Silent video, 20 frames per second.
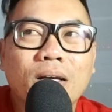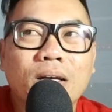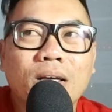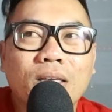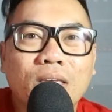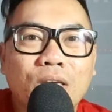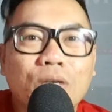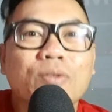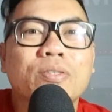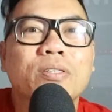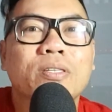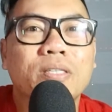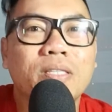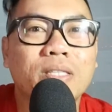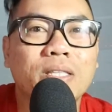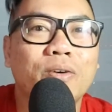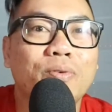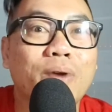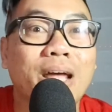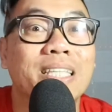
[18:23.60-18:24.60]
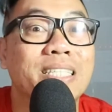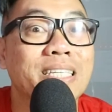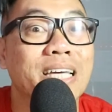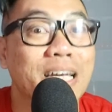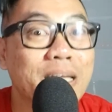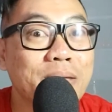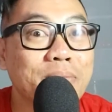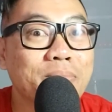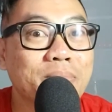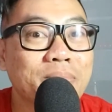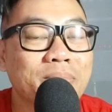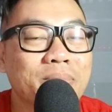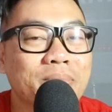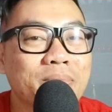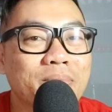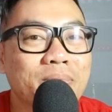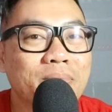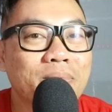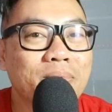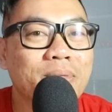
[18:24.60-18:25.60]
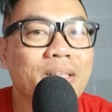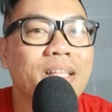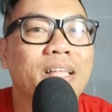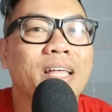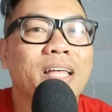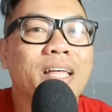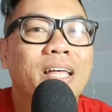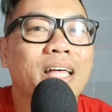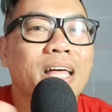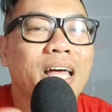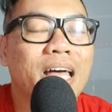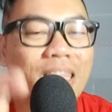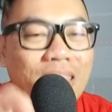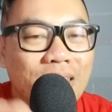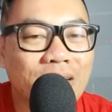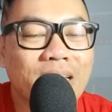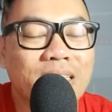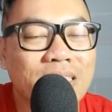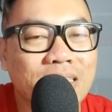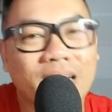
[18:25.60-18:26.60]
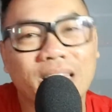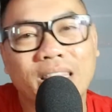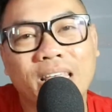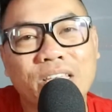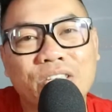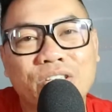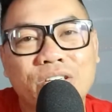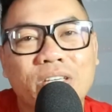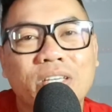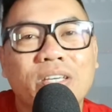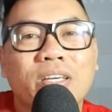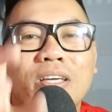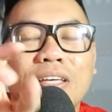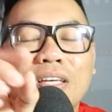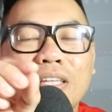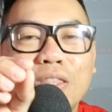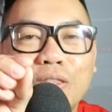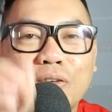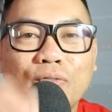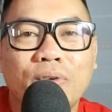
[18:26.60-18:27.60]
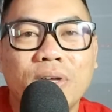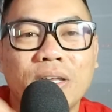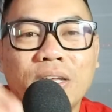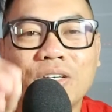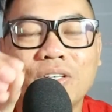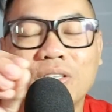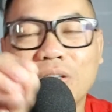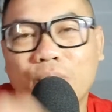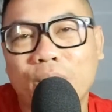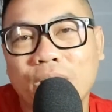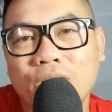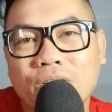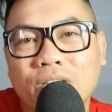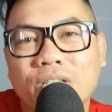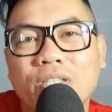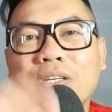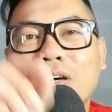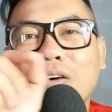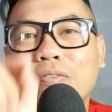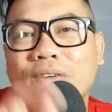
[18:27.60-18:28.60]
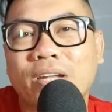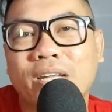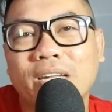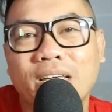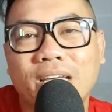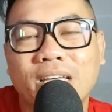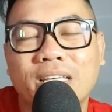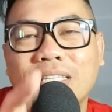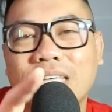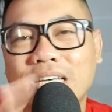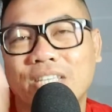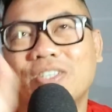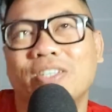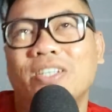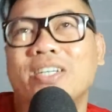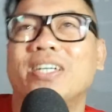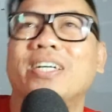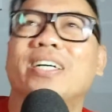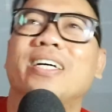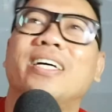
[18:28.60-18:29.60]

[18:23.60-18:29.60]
use the right time and the right strategy to finish the questions of reading section.